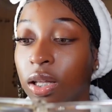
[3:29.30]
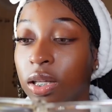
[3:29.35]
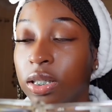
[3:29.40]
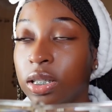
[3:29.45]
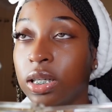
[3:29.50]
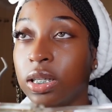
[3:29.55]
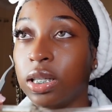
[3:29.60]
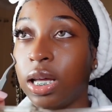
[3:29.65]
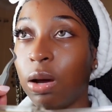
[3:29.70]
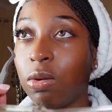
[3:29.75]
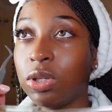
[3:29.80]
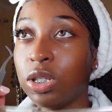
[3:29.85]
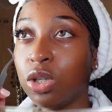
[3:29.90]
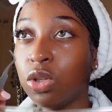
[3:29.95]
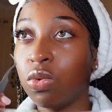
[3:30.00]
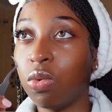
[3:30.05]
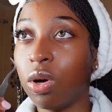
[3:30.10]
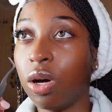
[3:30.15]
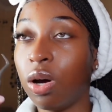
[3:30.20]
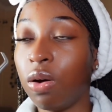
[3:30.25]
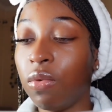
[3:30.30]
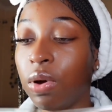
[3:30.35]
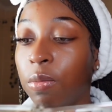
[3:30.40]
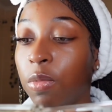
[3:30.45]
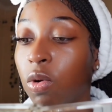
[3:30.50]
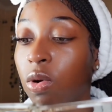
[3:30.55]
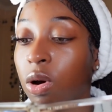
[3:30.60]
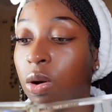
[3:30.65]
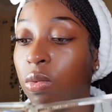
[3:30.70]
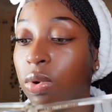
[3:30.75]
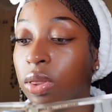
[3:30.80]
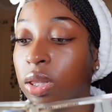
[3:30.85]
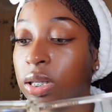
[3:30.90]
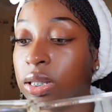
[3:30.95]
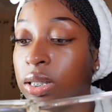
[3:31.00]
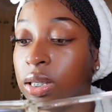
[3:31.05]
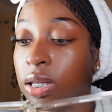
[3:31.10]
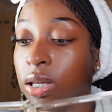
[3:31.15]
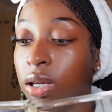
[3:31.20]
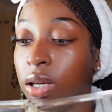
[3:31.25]
Since that was a 12, I'm gonna go in with the
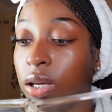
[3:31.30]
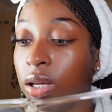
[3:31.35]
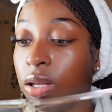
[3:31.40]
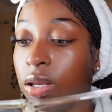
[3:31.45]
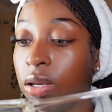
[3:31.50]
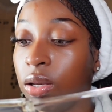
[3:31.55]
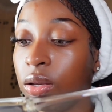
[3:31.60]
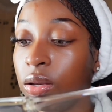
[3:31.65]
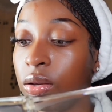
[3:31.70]
10.